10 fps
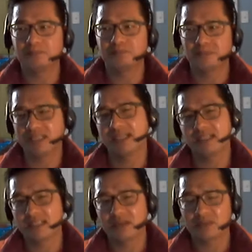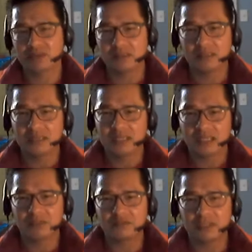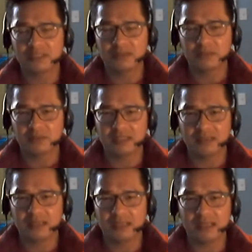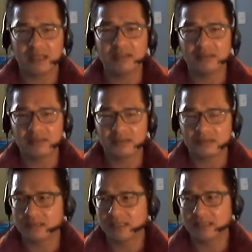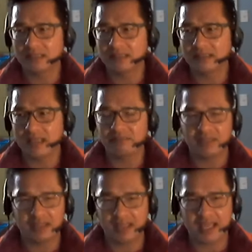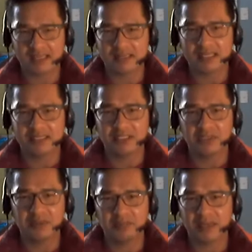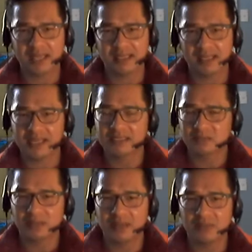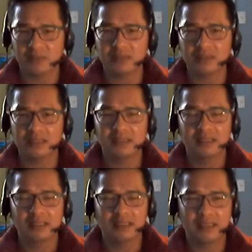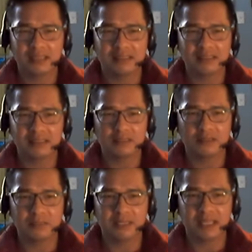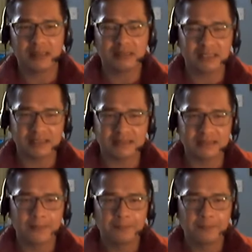because they were confronted with other ethnic gangs, Latino and Black gangs, where they were in these urban areas.